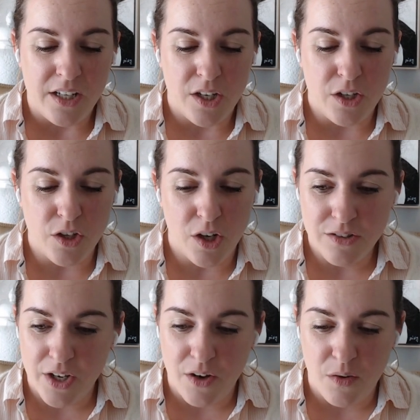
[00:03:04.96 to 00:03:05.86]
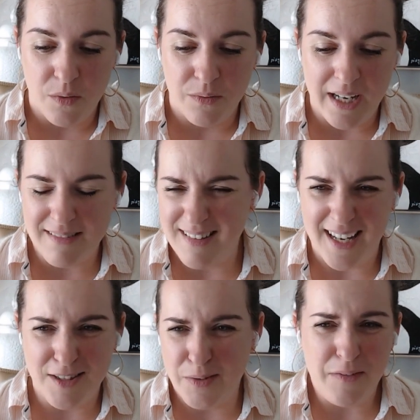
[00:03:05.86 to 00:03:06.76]
y'all know it's
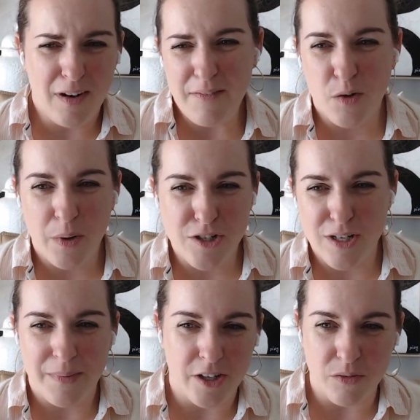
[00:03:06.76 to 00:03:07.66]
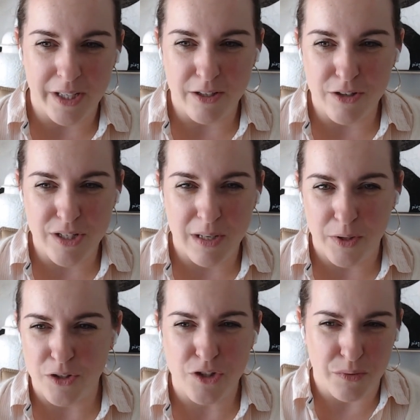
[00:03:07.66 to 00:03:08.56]
okay if you don't have a question about your readership,
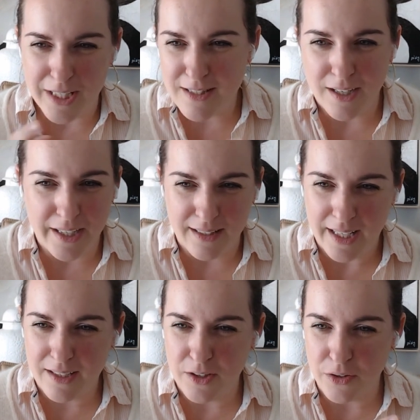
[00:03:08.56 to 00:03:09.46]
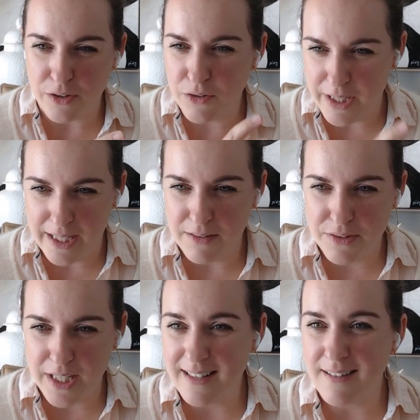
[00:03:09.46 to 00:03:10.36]
you're just really stuck in like your creative
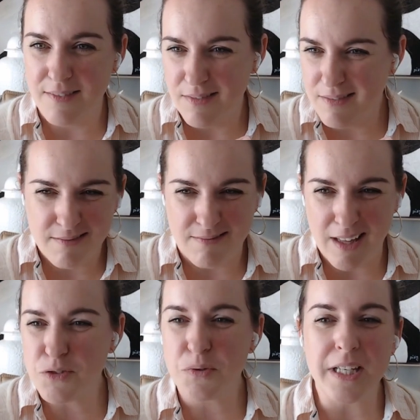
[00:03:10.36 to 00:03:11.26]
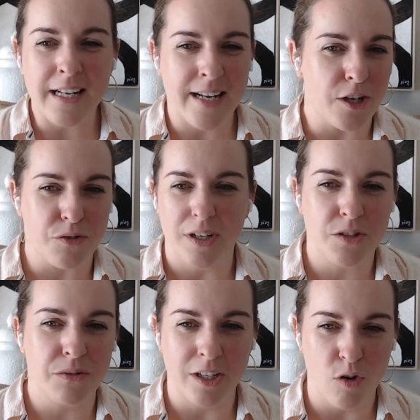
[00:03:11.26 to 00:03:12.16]
side. That's really natural. It's
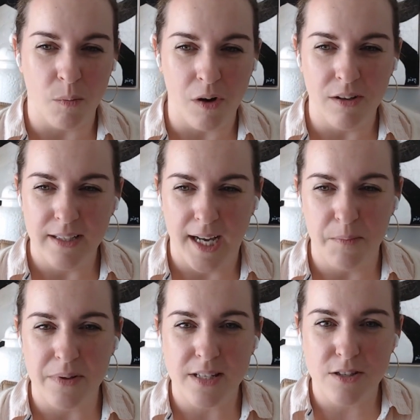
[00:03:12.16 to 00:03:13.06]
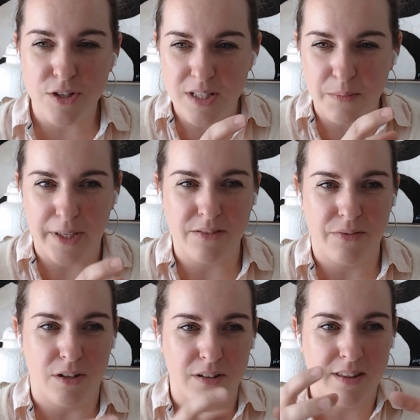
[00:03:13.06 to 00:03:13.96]
really normal. But this is just a place for
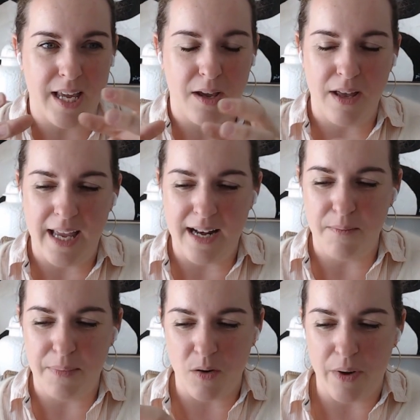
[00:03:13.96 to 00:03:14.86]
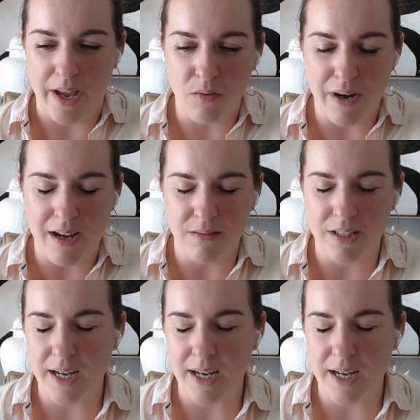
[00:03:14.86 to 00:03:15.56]
y'all to think in a big way around